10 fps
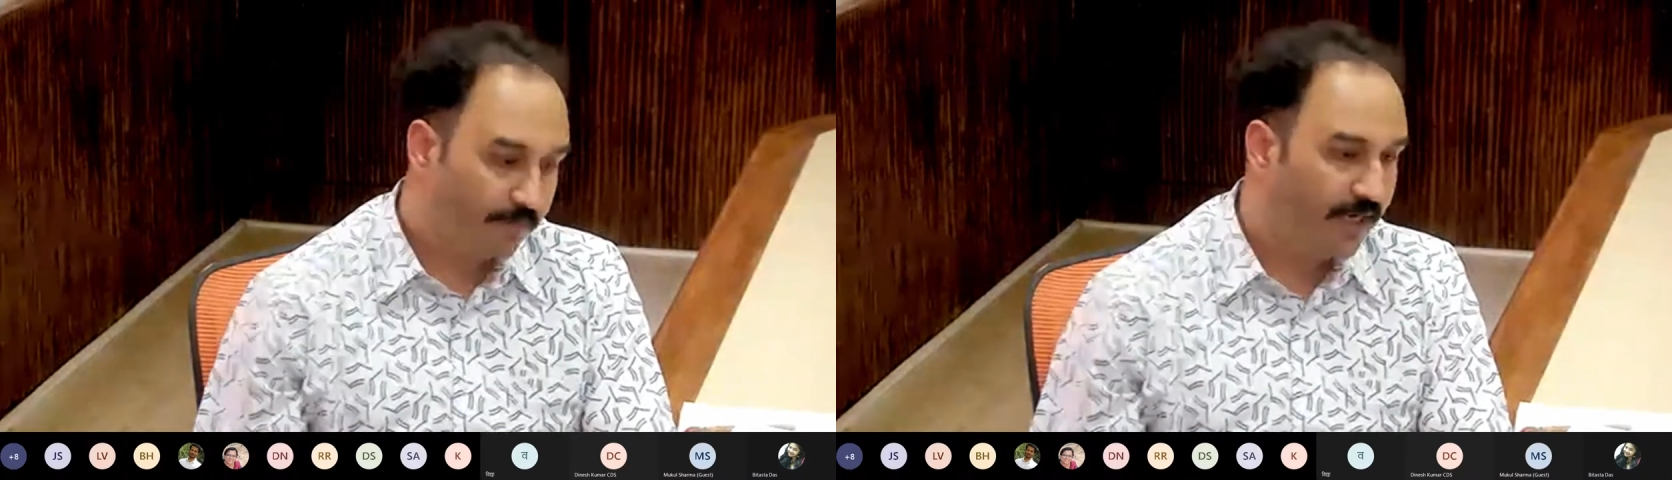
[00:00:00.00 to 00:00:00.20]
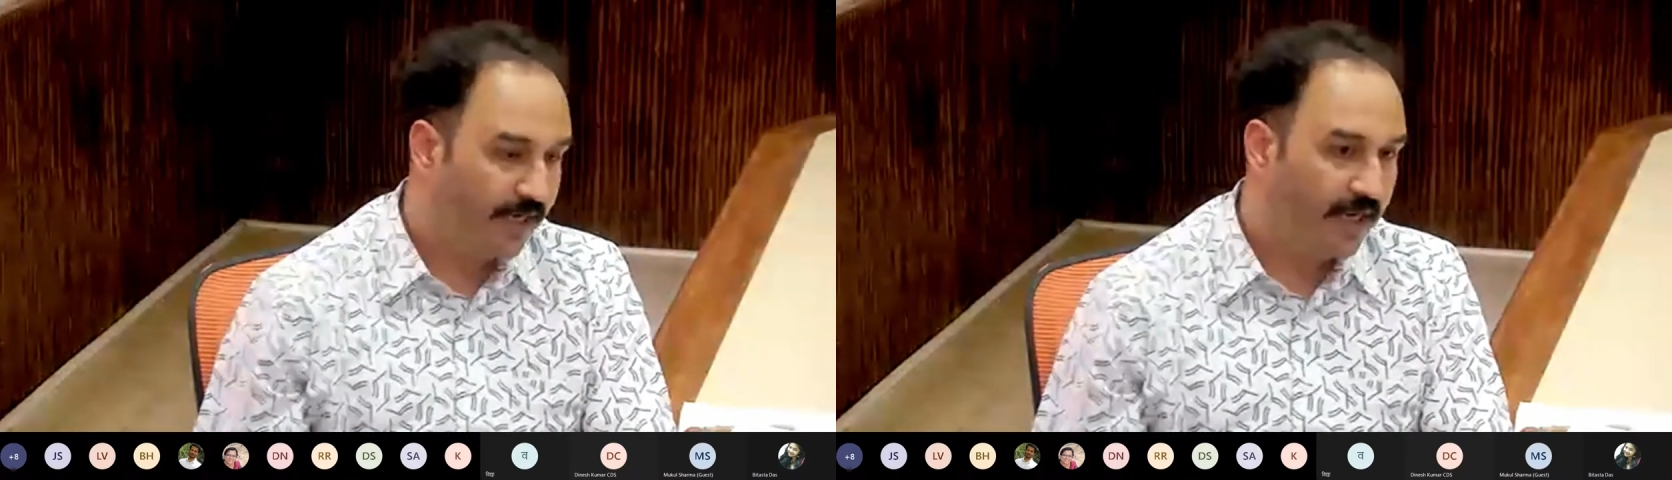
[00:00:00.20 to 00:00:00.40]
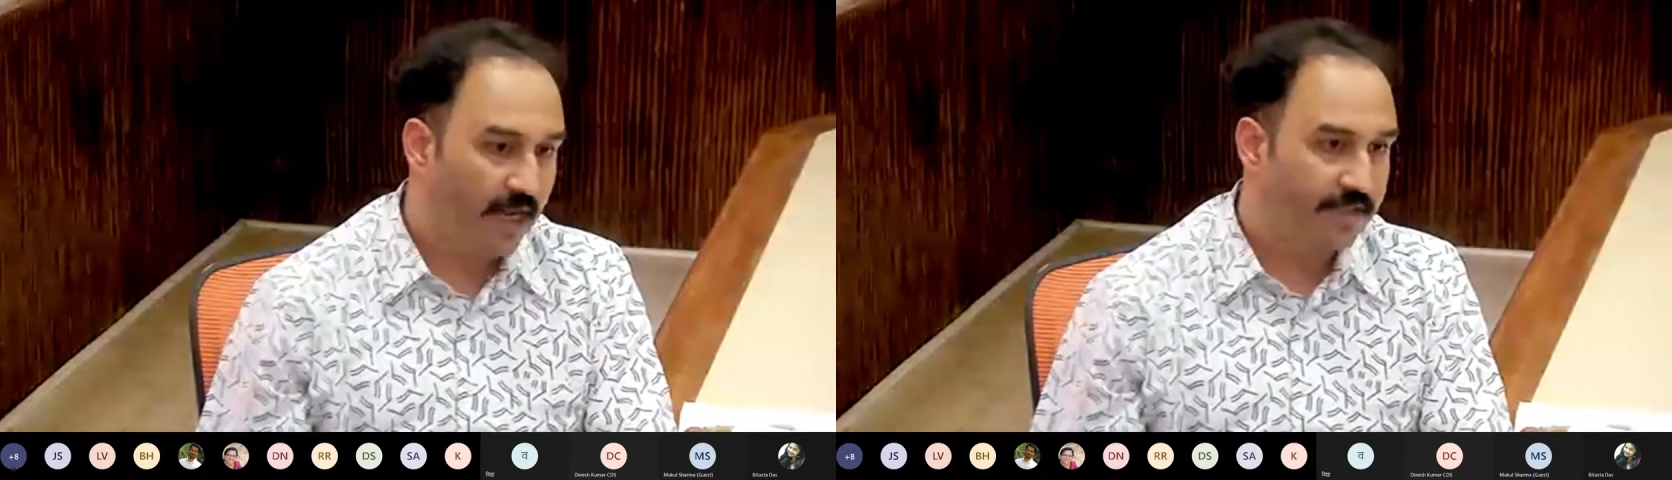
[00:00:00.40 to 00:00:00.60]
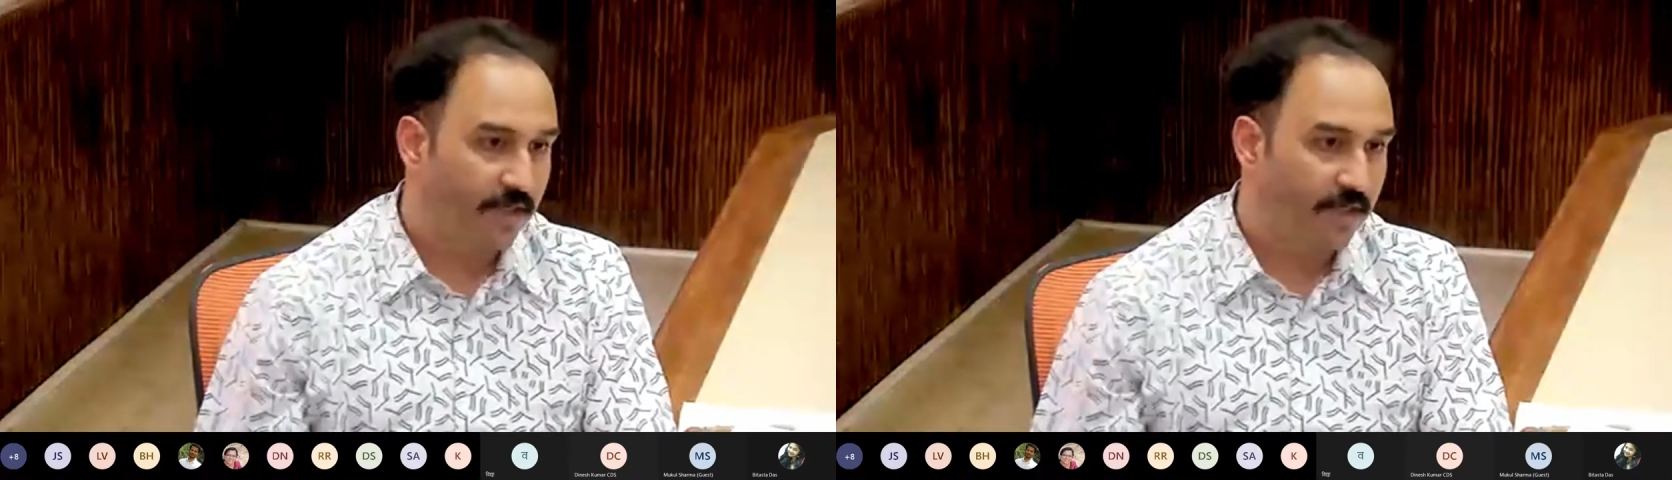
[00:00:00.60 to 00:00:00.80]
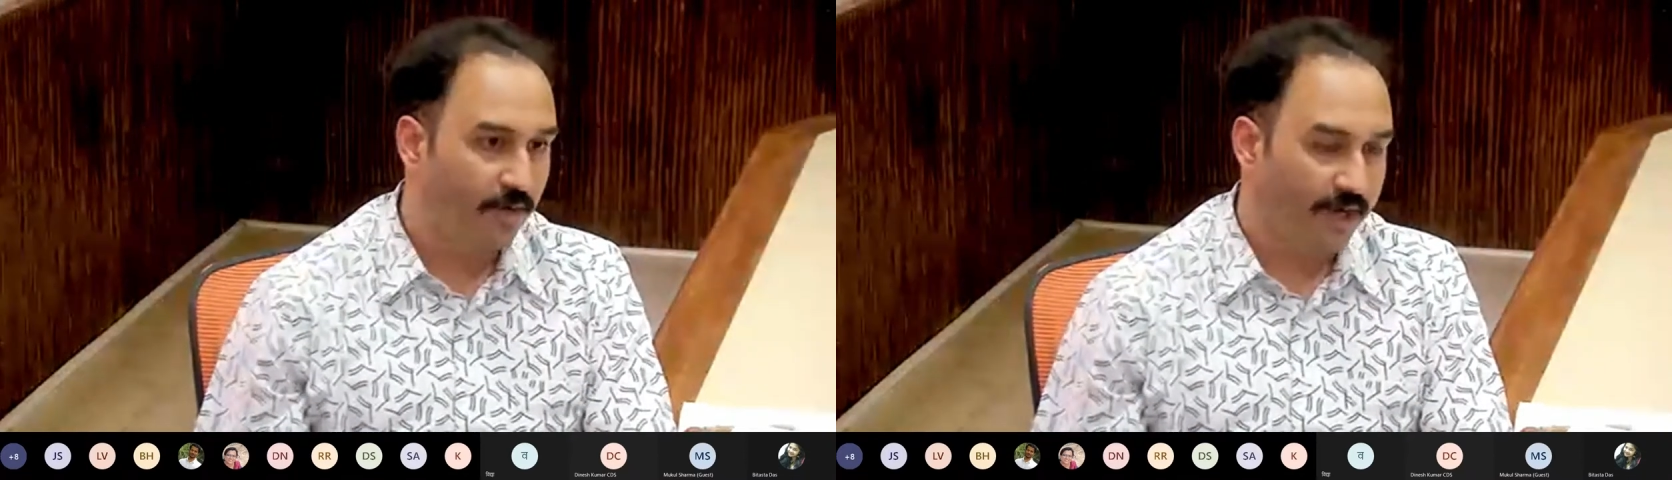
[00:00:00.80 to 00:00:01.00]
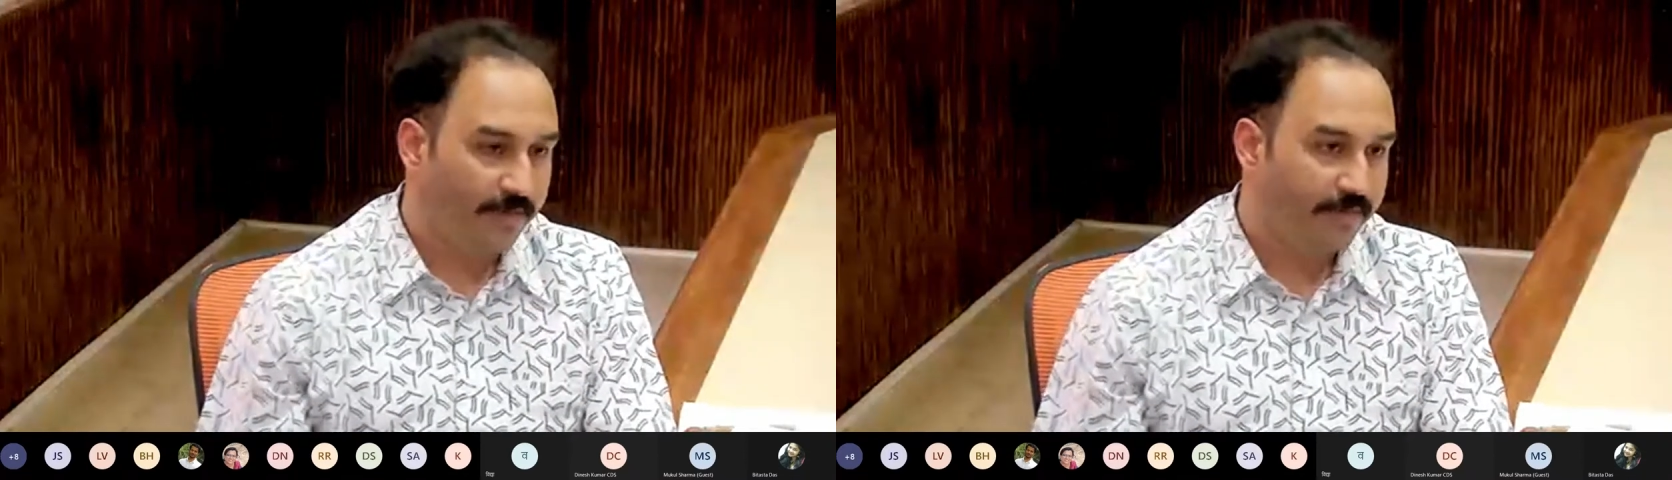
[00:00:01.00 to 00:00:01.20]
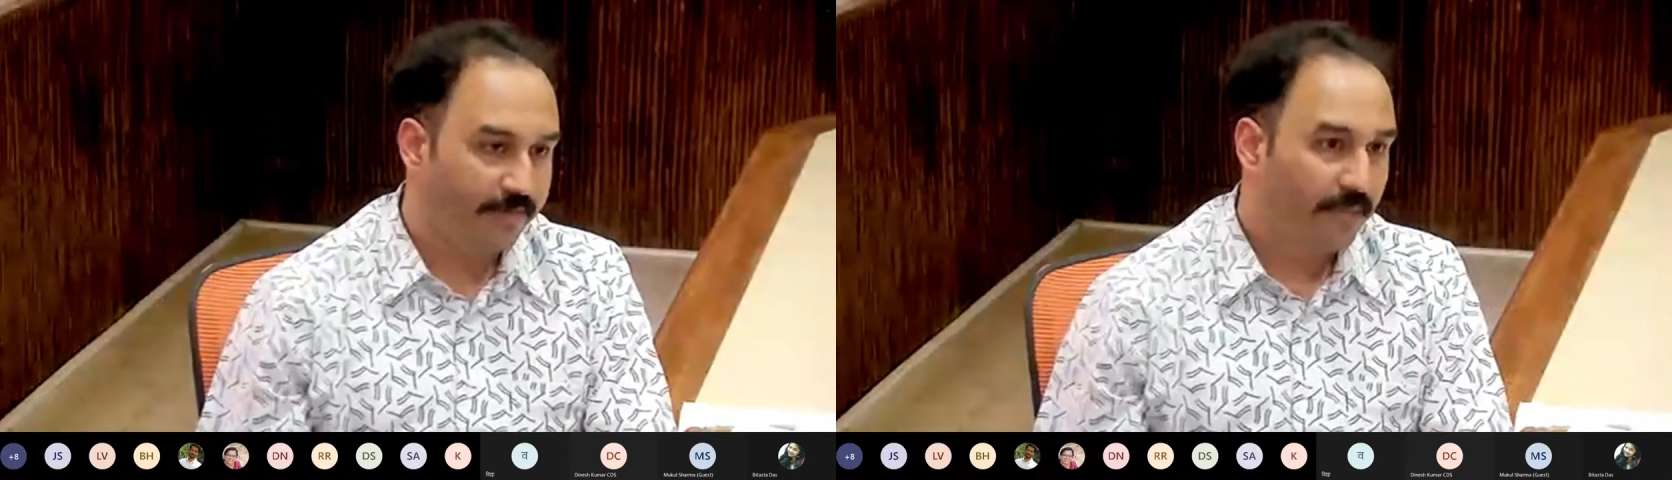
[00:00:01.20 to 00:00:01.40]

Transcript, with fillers: are mainly catching today,